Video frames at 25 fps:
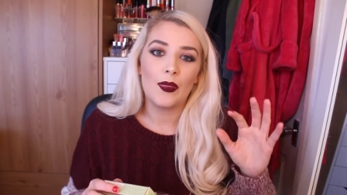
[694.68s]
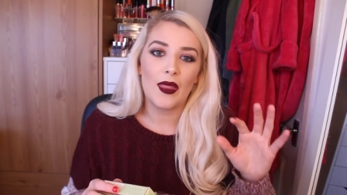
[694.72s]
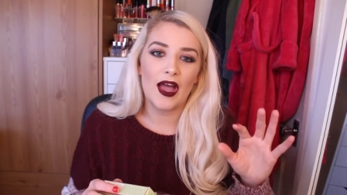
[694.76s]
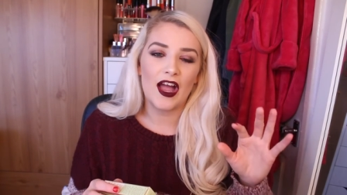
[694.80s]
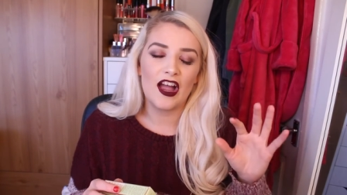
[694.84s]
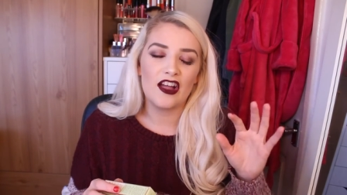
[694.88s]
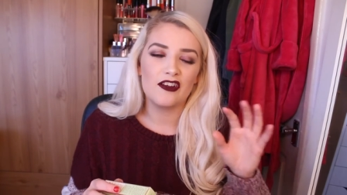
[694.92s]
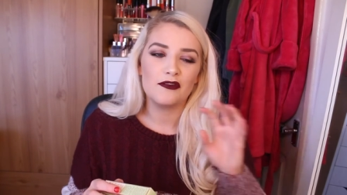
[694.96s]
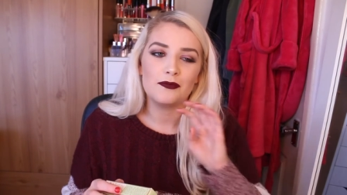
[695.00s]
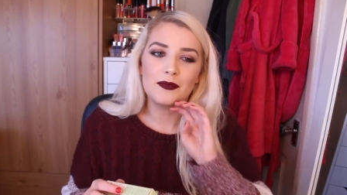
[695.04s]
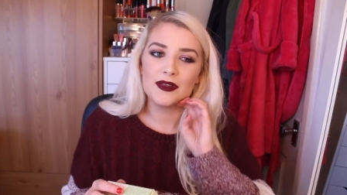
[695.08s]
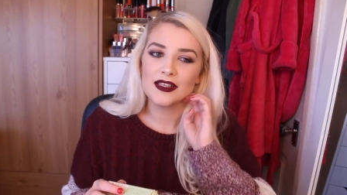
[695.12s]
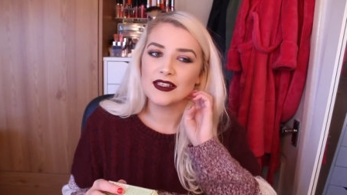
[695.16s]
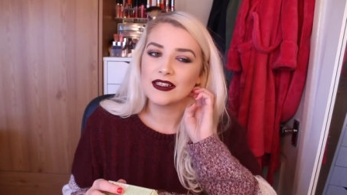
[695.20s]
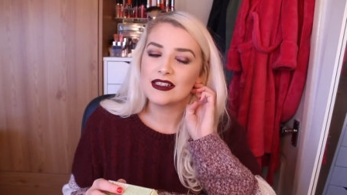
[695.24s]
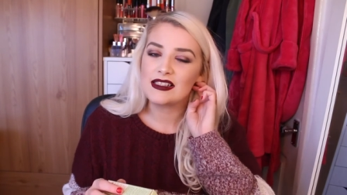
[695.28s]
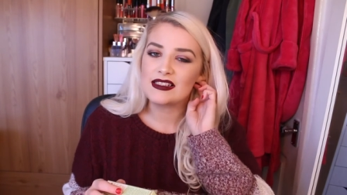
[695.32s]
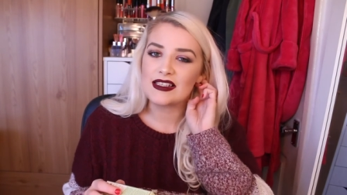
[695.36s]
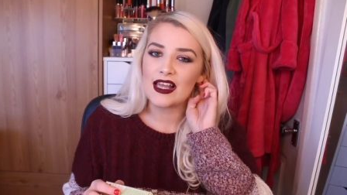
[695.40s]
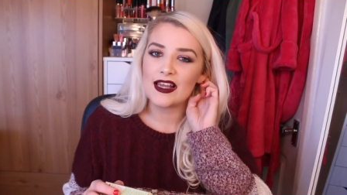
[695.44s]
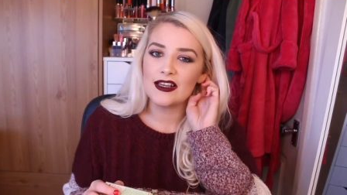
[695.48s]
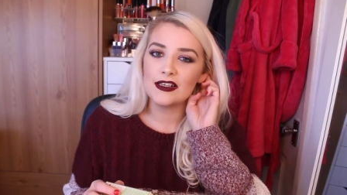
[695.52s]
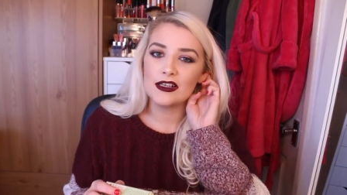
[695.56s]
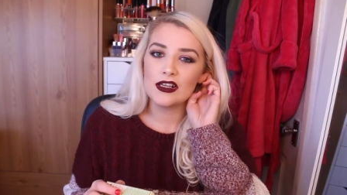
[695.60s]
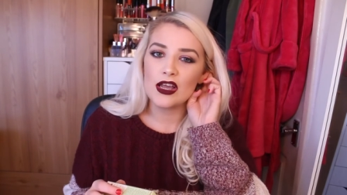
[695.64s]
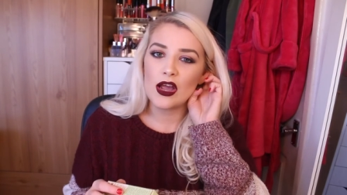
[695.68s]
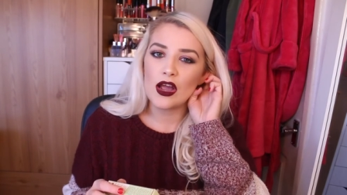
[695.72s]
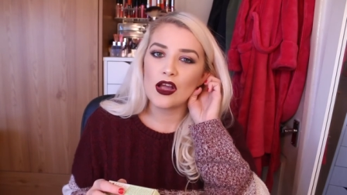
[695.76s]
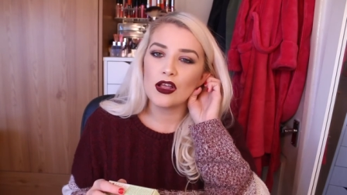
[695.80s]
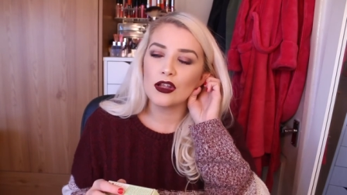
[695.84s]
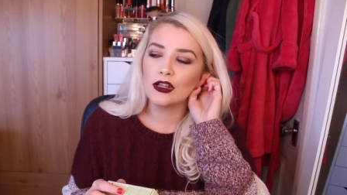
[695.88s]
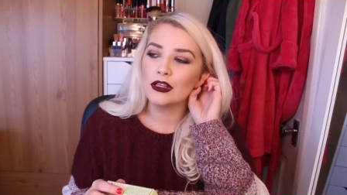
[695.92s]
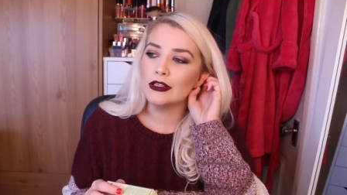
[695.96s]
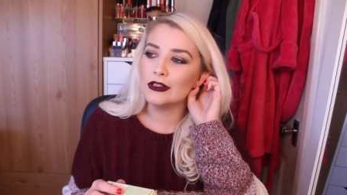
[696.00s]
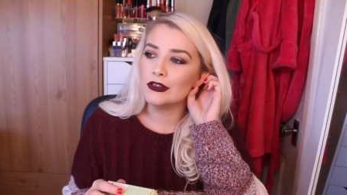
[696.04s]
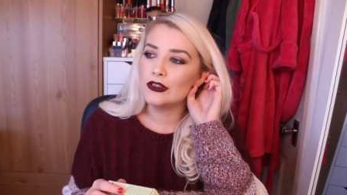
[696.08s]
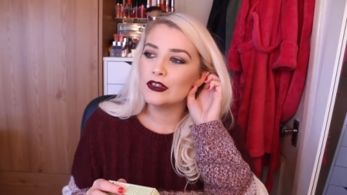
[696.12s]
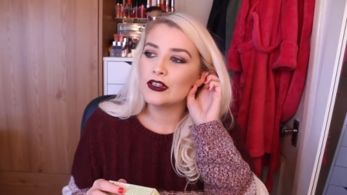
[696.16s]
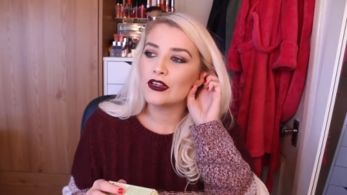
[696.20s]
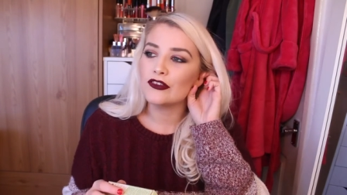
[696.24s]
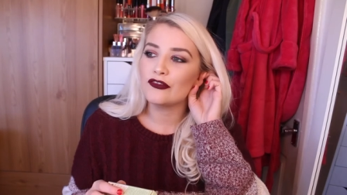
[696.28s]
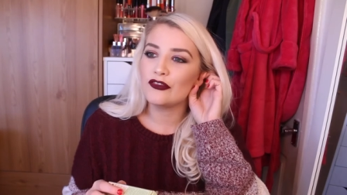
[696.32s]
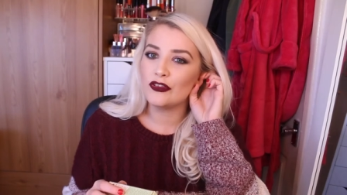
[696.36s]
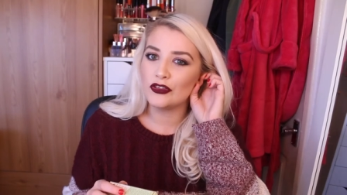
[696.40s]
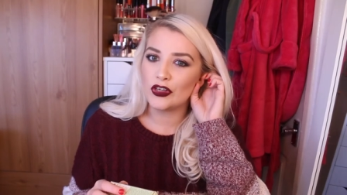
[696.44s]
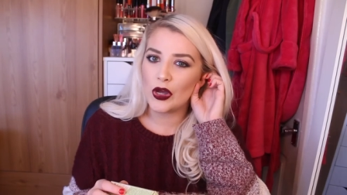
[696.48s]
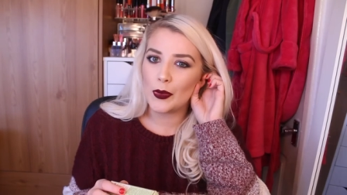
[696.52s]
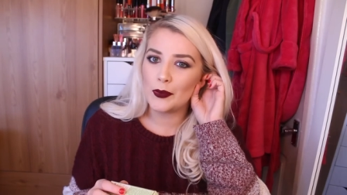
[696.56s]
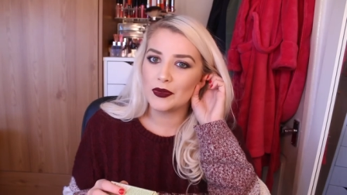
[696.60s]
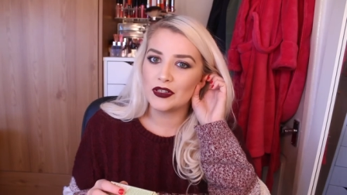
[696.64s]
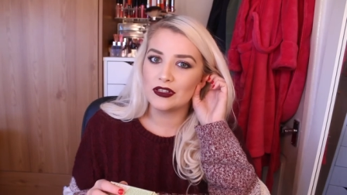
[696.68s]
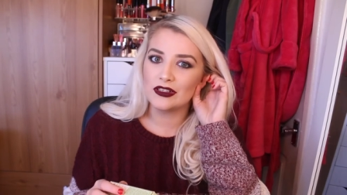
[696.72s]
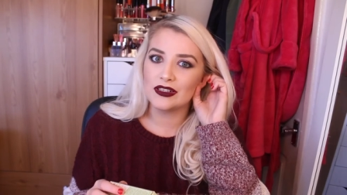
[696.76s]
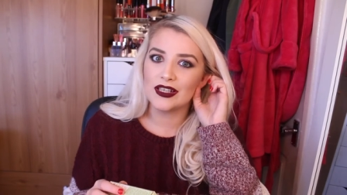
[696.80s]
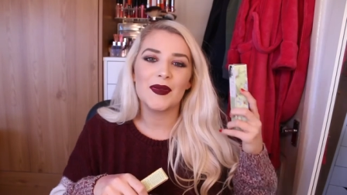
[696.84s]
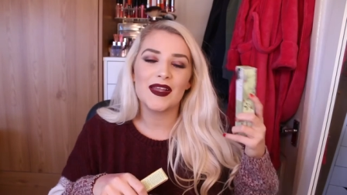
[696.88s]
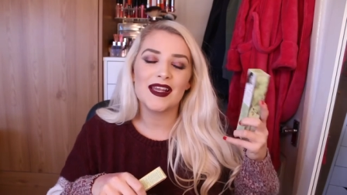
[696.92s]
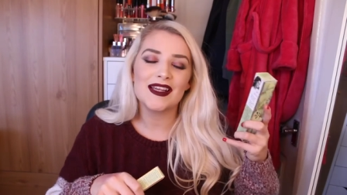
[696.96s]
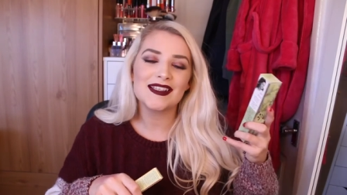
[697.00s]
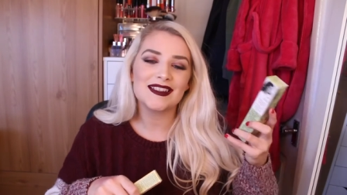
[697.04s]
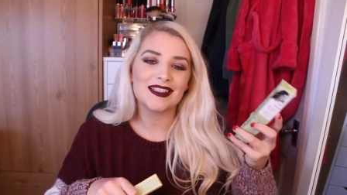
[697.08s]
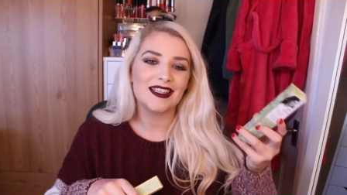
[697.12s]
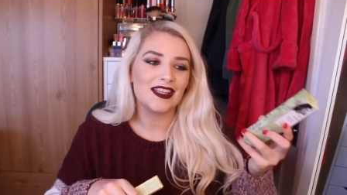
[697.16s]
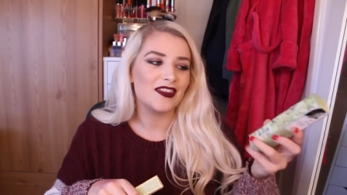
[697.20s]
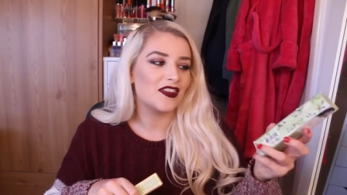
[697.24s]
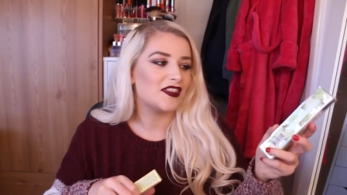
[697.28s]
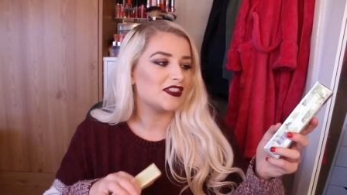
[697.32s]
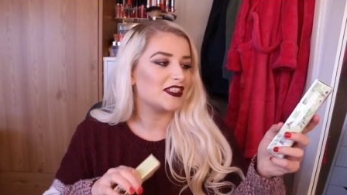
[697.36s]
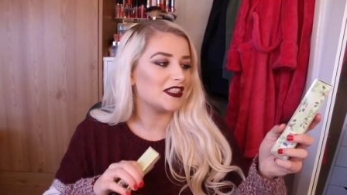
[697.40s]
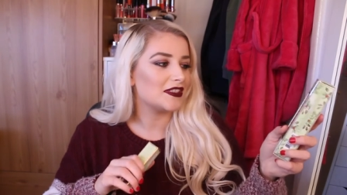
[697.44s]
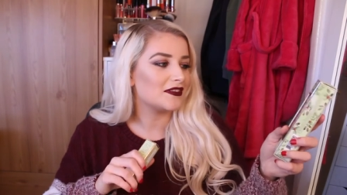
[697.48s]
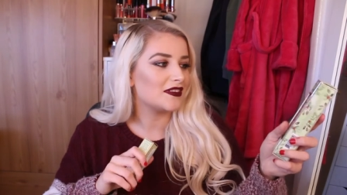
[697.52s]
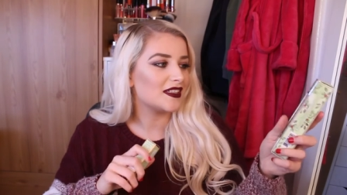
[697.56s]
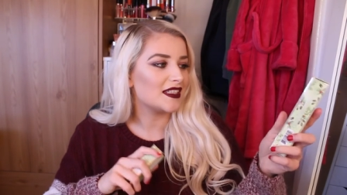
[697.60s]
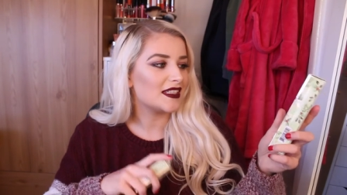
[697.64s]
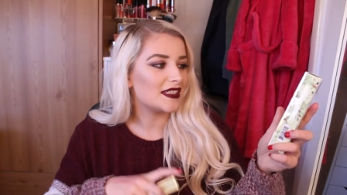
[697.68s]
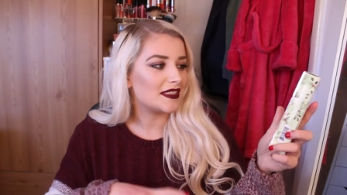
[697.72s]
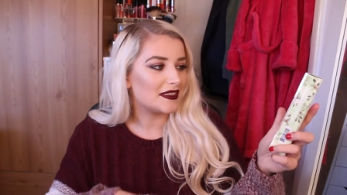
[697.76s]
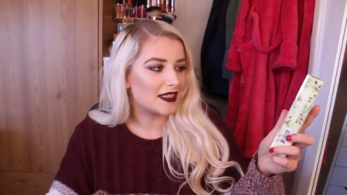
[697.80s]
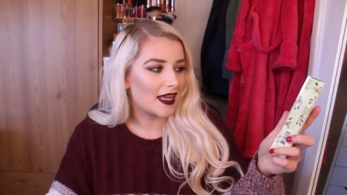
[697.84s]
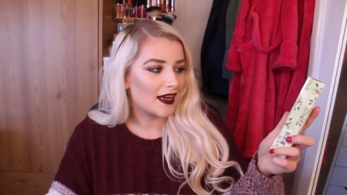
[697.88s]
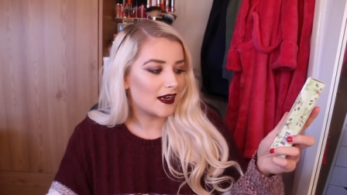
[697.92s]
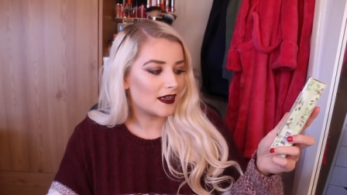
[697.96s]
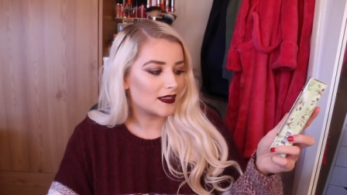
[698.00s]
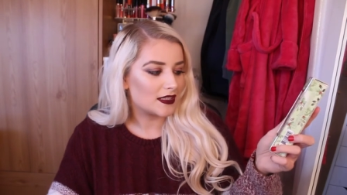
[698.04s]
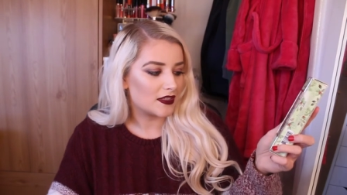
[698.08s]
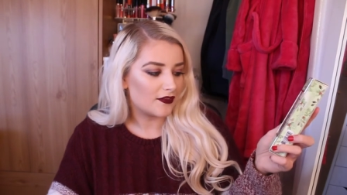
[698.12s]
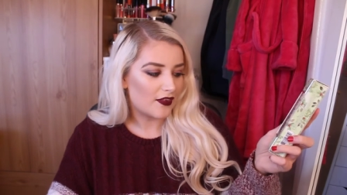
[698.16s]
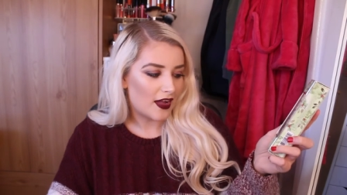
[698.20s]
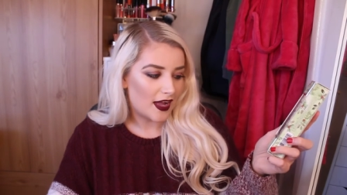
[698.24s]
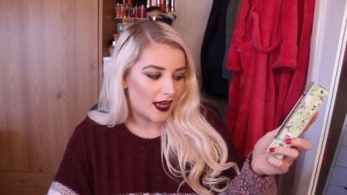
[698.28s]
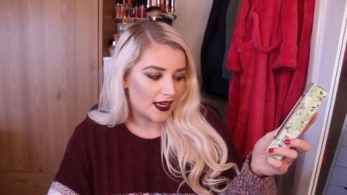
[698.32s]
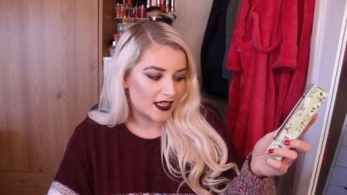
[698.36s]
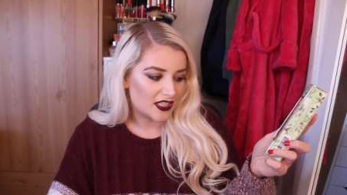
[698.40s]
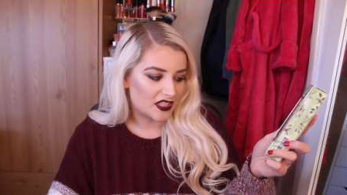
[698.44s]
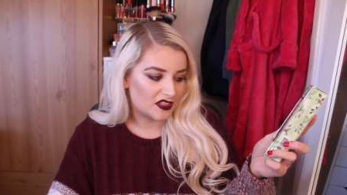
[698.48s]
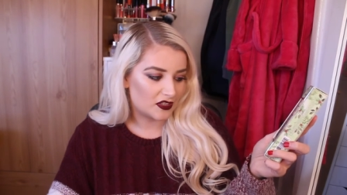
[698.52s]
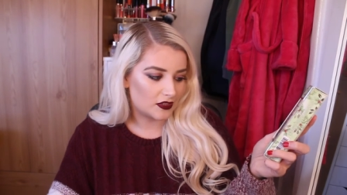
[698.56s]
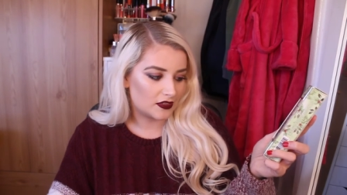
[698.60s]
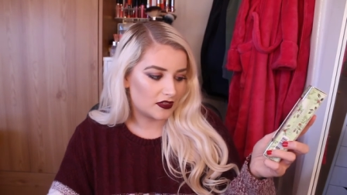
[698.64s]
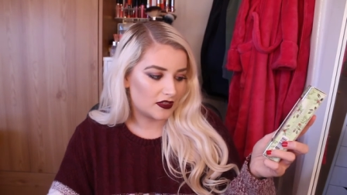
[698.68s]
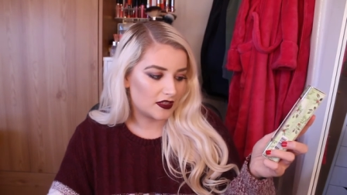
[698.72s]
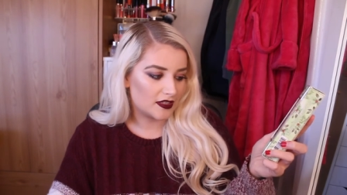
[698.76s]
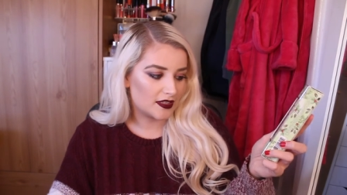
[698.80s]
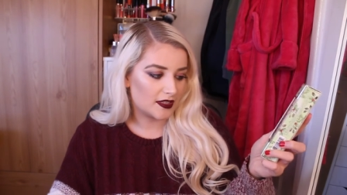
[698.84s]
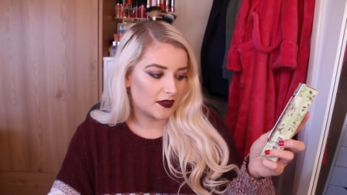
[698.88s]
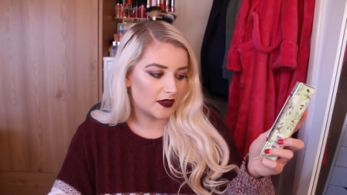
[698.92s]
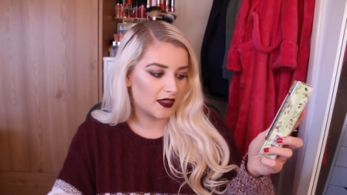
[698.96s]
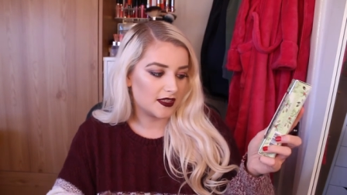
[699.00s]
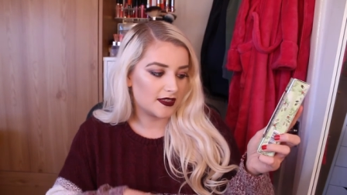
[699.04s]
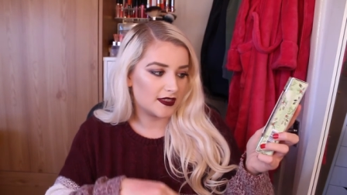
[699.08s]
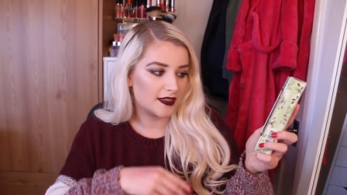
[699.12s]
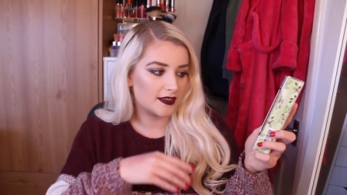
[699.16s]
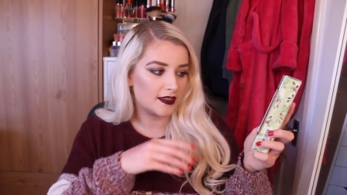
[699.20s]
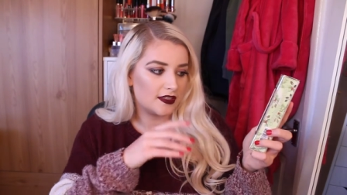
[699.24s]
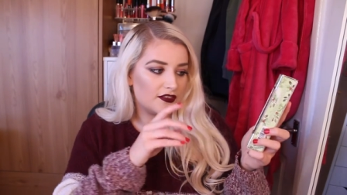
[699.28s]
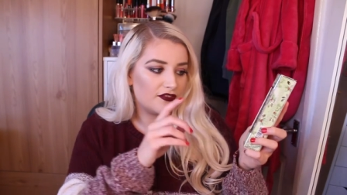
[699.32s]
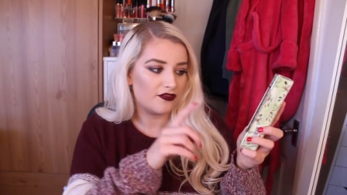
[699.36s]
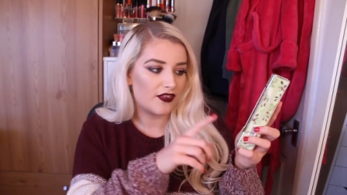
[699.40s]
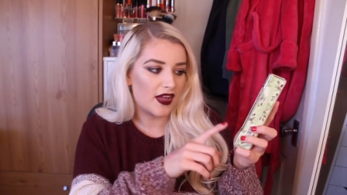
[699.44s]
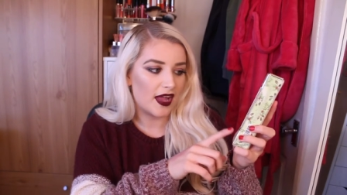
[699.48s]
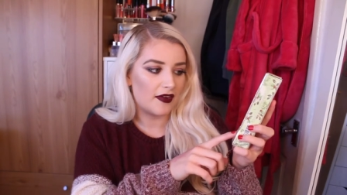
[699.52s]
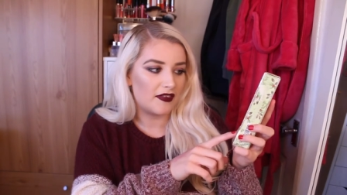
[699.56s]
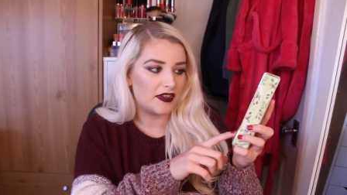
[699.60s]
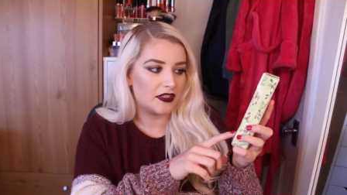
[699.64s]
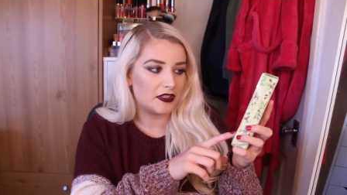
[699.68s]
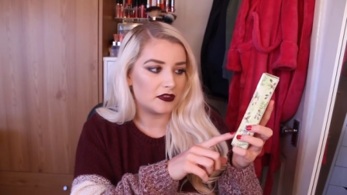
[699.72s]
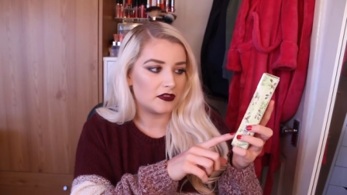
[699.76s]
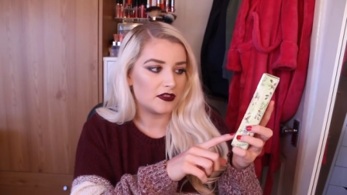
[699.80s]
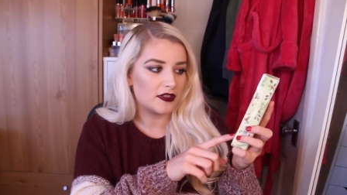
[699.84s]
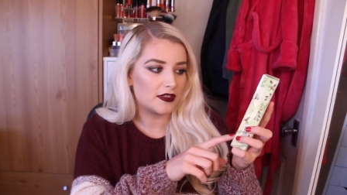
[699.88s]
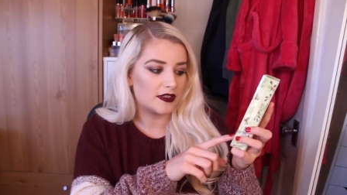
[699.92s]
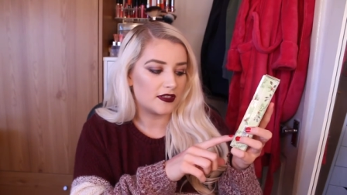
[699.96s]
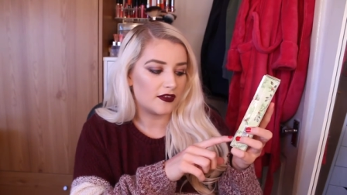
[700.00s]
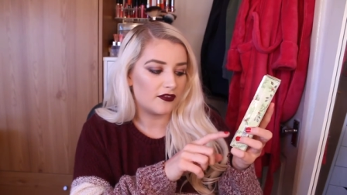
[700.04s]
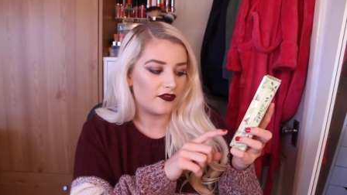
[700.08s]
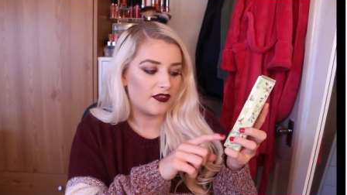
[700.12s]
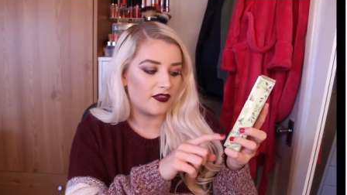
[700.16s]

that I've been sent look phenomenal. Basically they do these stacks of eyeshadows. This is the Fairy Dust